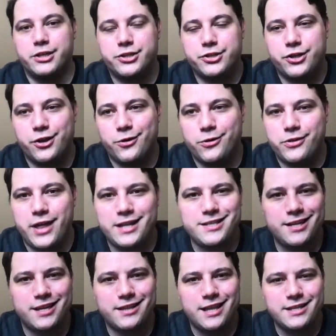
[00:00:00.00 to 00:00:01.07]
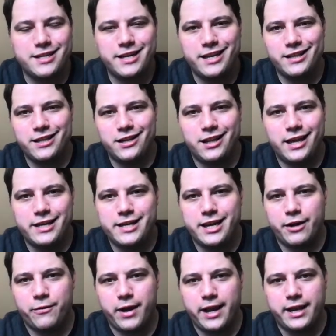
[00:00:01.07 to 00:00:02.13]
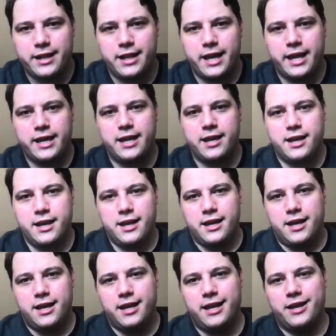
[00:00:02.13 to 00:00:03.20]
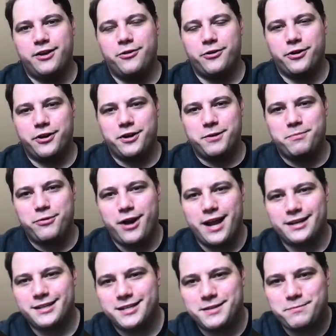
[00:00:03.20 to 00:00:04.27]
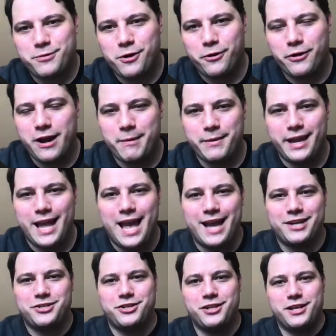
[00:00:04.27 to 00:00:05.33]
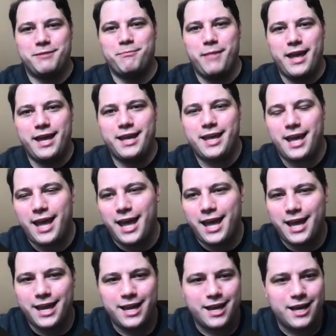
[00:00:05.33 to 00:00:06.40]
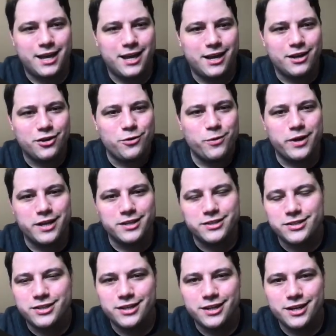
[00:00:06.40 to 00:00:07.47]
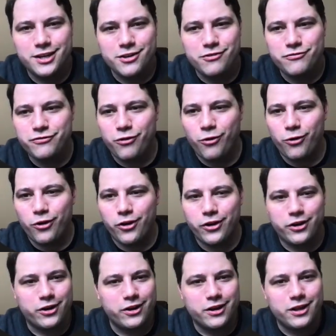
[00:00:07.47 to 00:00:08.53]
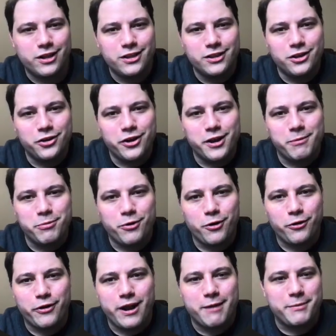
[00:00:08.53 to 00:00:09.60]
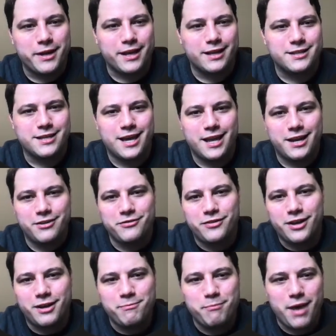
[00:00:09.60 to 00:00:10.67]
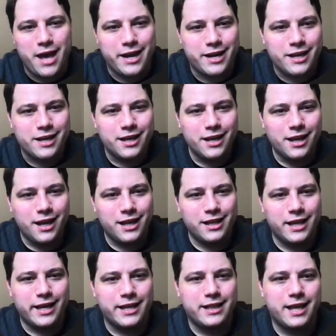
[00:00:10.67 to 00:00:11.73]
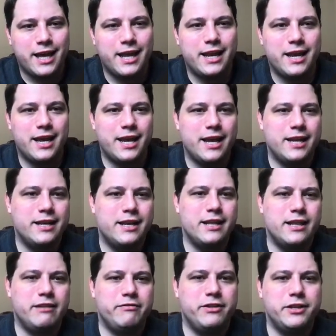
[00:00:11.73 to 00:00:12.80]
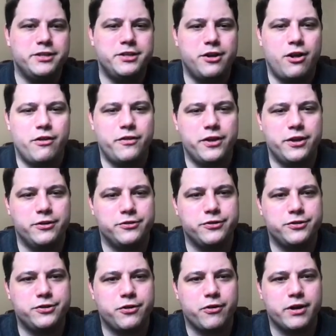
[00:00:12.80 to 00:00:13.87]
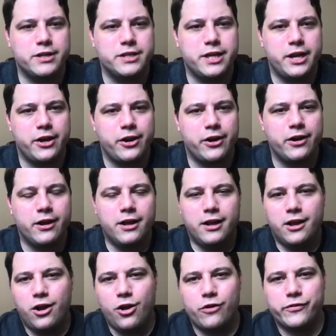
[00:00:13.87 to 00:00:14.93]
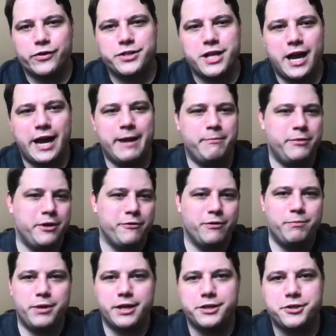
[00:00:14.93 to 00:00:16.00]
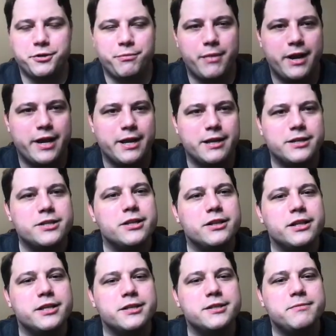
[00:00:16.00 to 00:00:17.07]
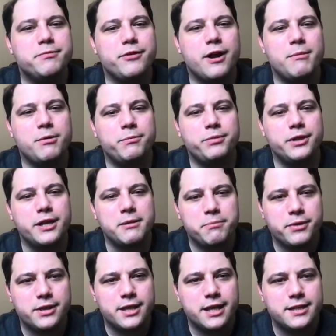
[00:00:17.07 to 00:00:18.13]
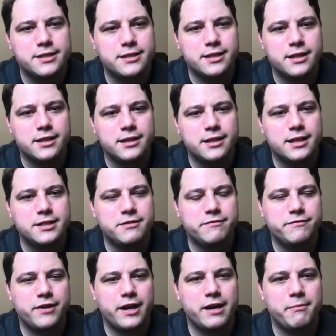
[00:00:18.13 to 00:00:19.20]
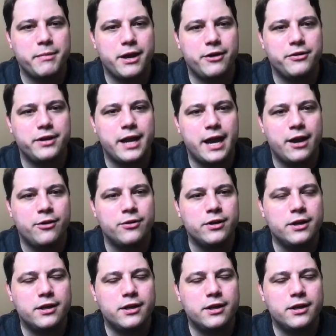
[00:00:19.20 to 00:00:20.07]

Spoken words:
So that's a neat little idea, right? Like, in order to practice programming, actually make a quiz for learning programming. It's kind of meta. I like that. And they've listed all the user stories here. Over time, there would be too many to list probably, but that's a fine amount now.